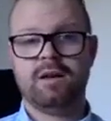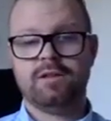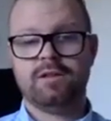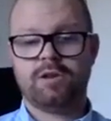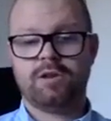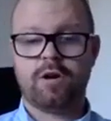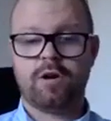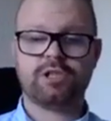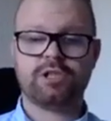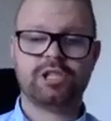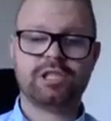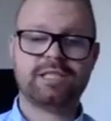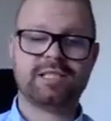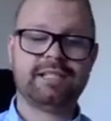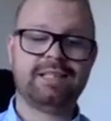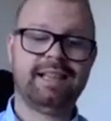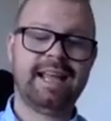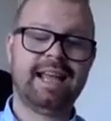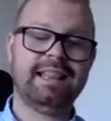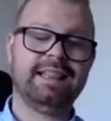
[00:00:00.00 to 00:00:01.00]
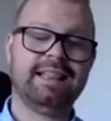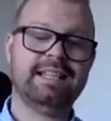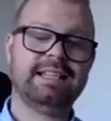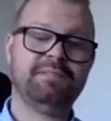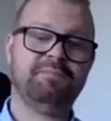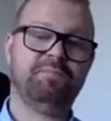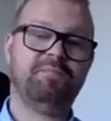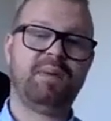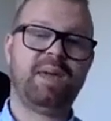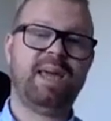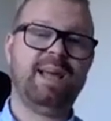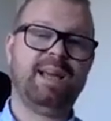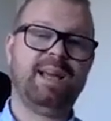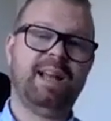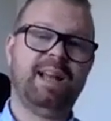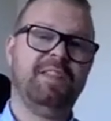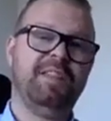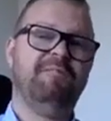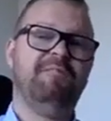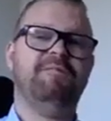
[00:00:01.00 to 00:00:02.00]
Don't just let this be
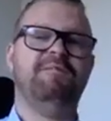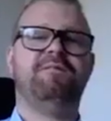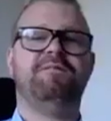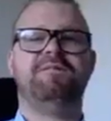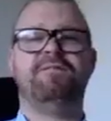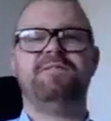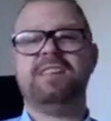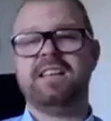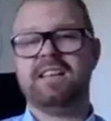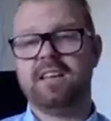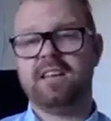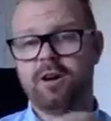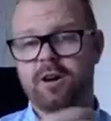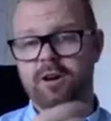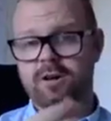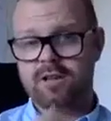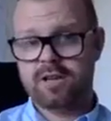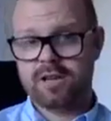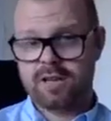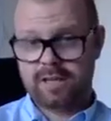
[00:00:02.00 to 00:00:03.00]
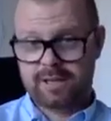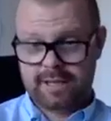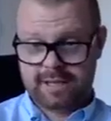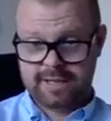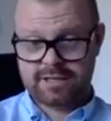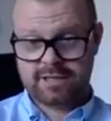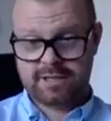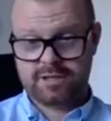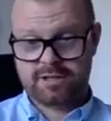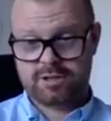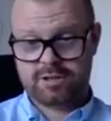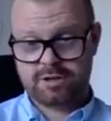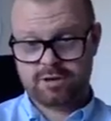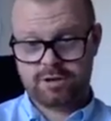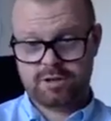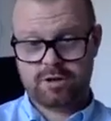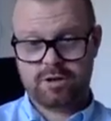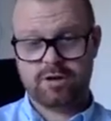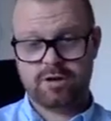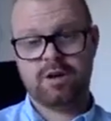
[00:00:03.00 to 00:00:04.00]
another video that you listen
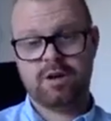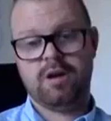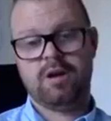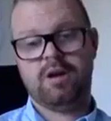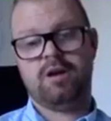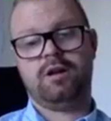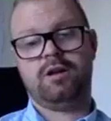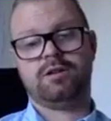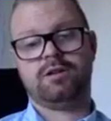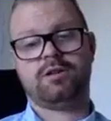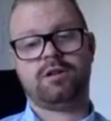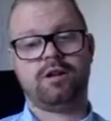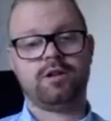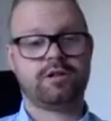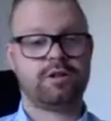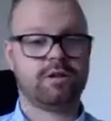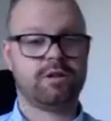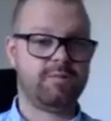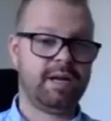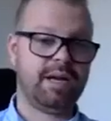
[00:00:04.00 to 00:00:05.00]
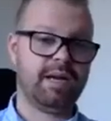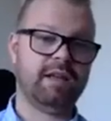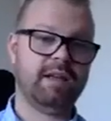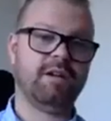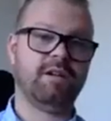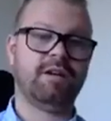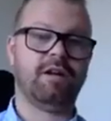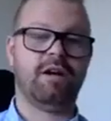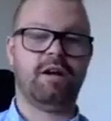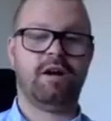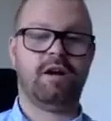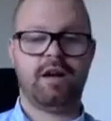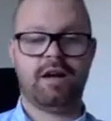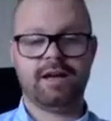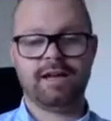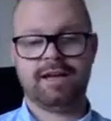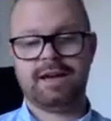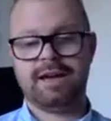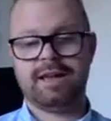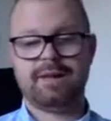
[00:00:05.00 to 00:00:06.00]
to on social media and go, oh
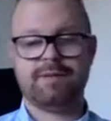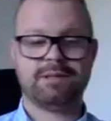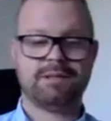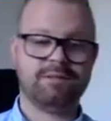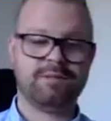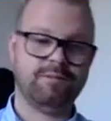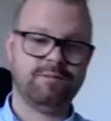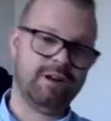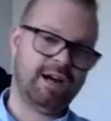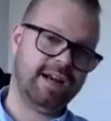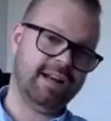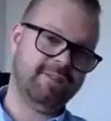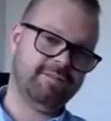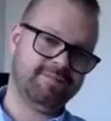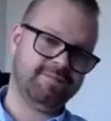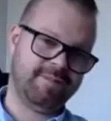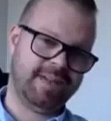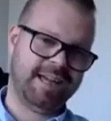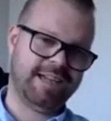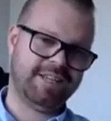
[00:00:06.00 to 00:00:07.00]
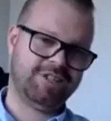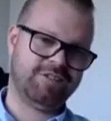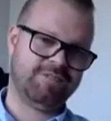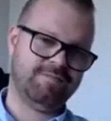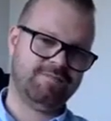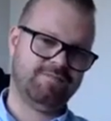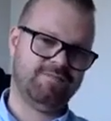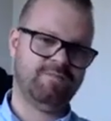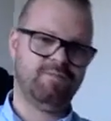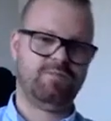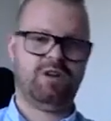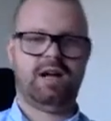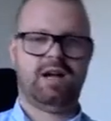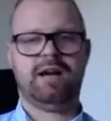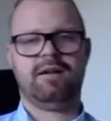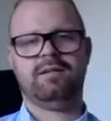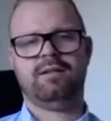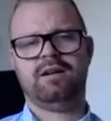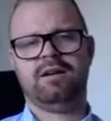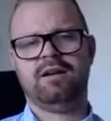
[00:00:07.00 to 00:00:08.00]
yeah, that was some great information,
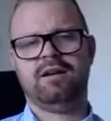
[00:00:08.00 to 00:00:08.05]
right?